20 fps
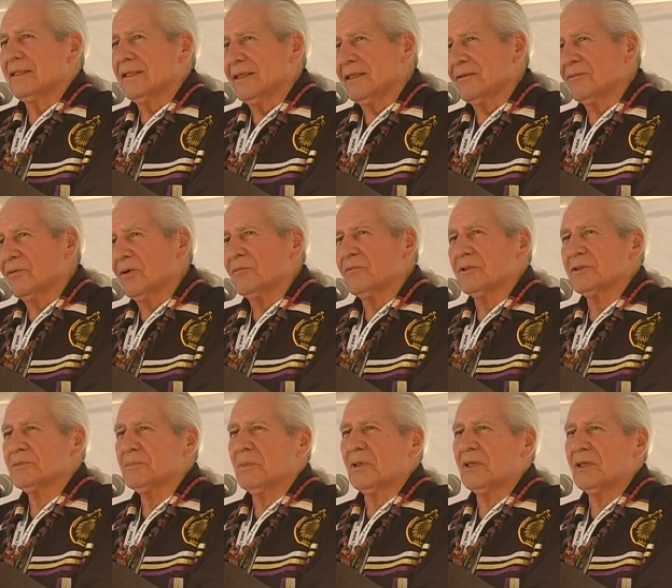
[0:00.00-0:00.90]
And what
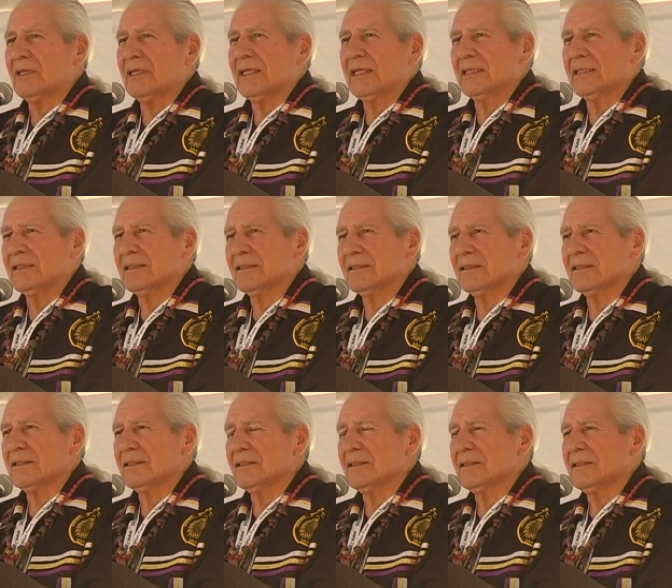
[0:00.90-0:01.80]
was burning
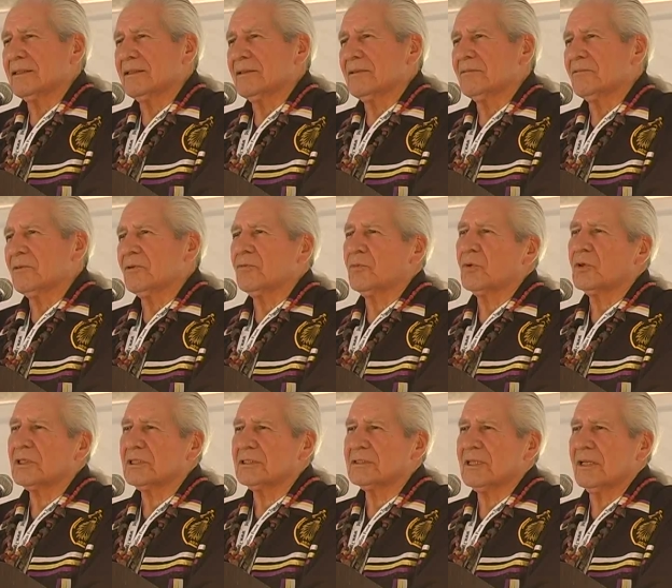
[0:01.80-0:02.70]
were
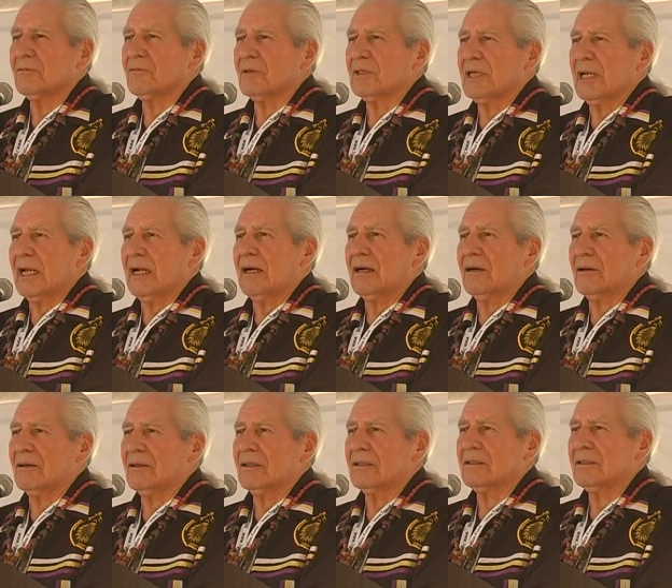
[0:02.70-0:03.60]
woods that were
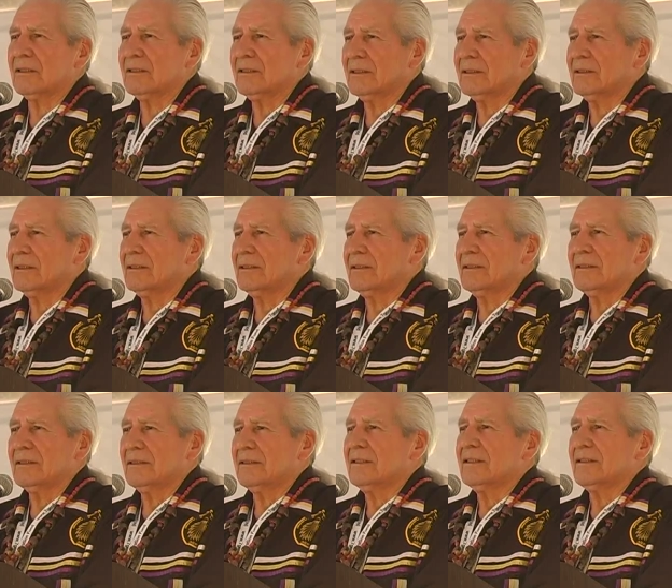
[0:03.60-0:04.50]
there
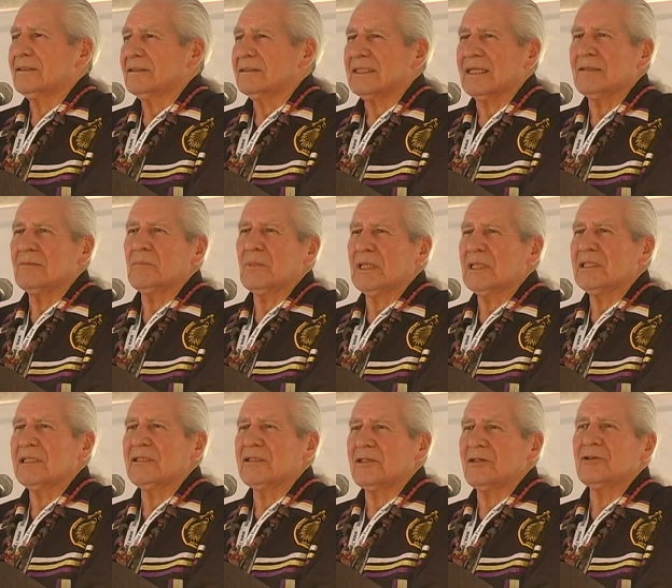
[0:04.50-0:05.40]
10
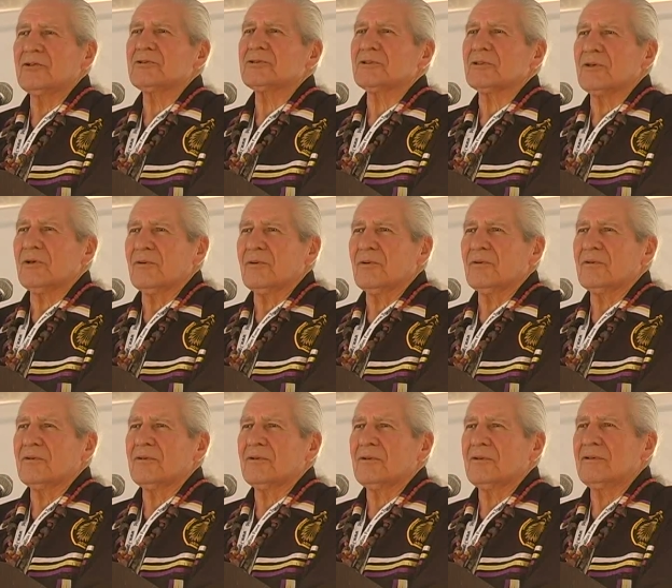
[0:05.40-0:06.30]
million years ago.
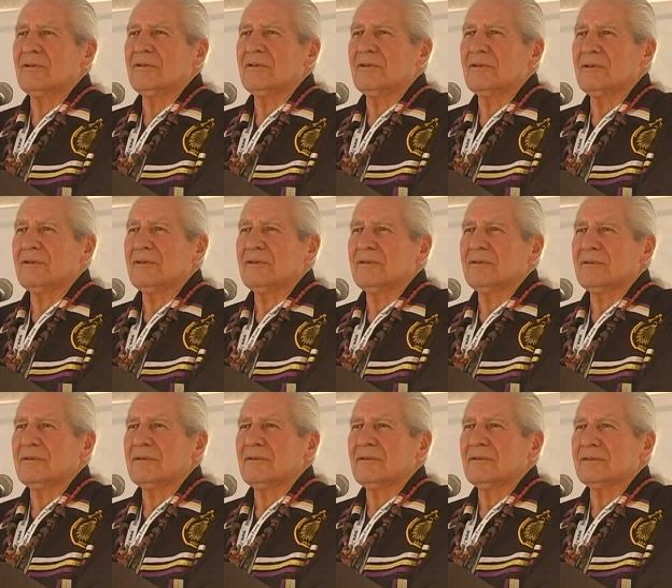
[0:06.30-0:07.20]

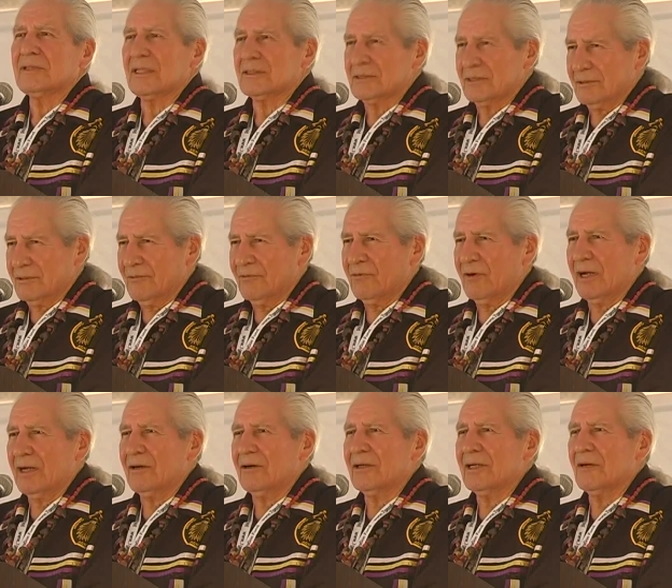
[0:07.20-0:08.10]
That's the
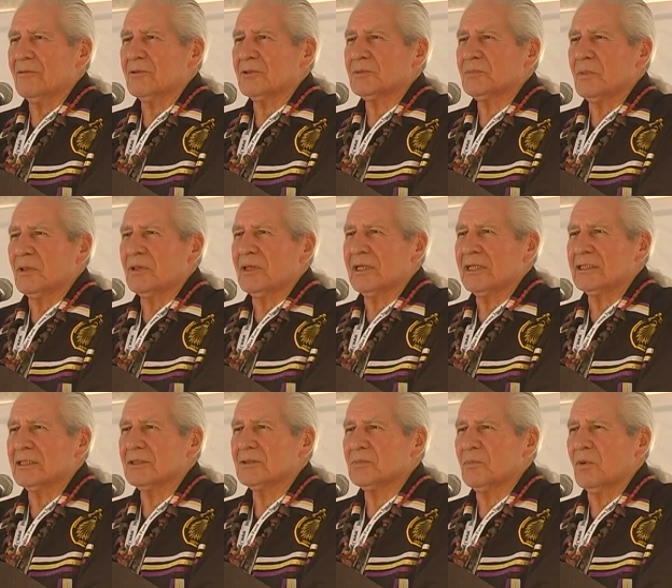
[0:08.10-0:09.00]
fire that was burning
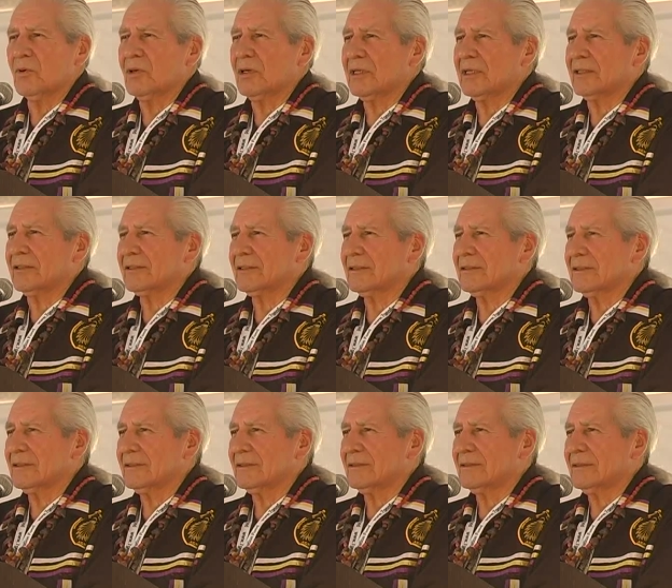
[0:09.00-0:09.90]
this morning.
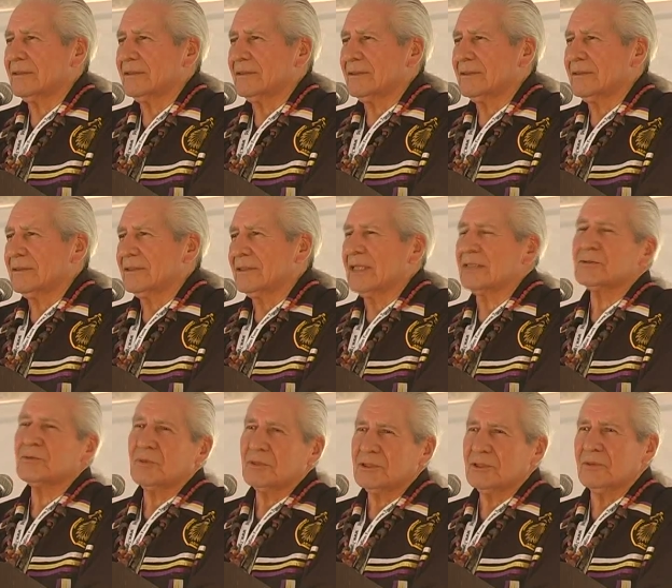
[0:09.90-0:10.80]

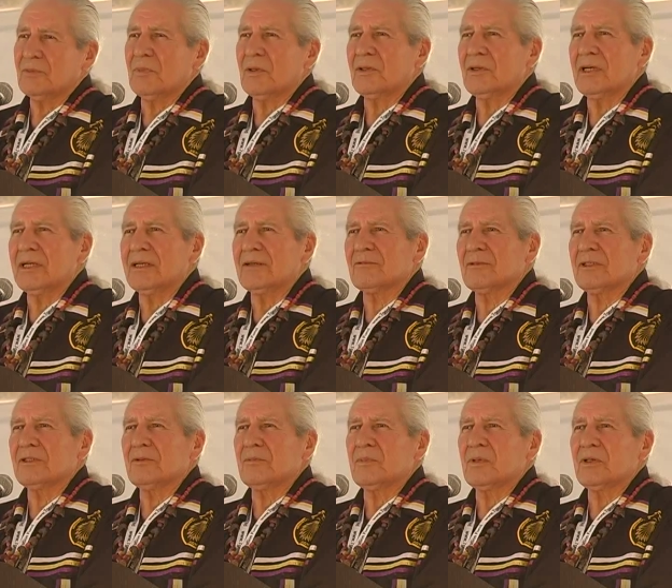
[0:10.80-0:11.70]
That's what you're burning
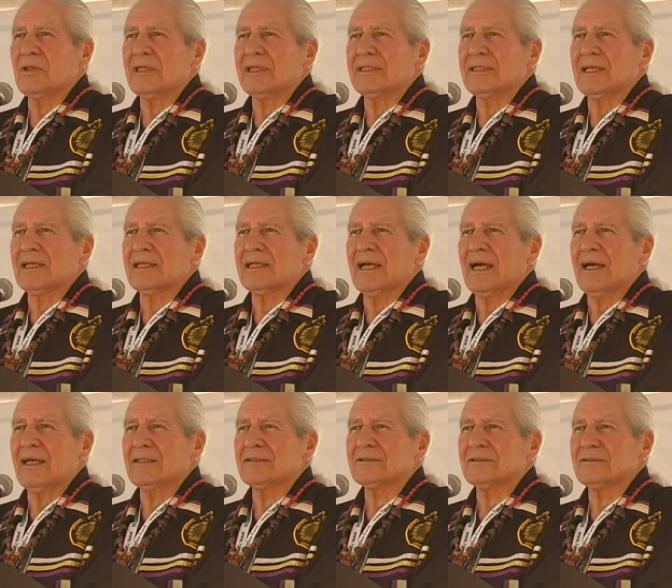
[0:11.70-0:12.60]
when you're burning a
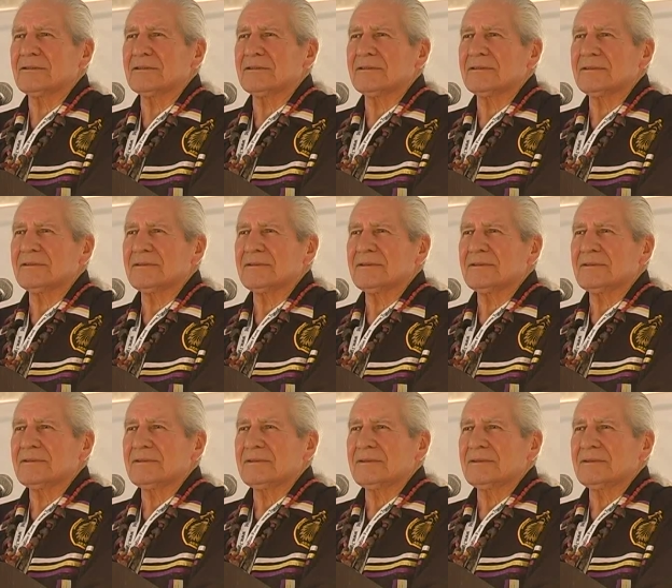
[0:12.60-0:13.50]
gas
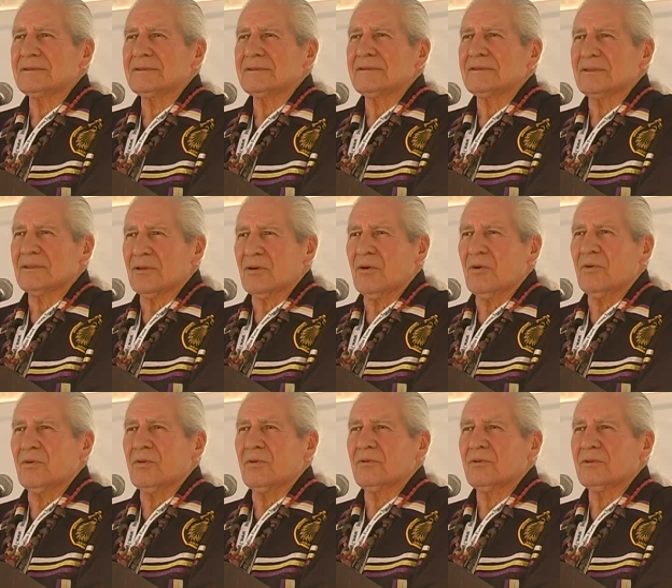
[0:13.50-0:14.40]
and a
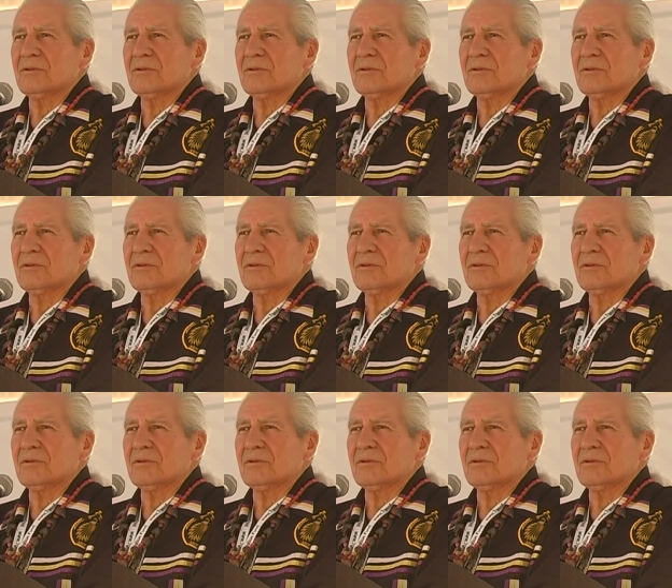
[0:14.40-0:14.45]
coal.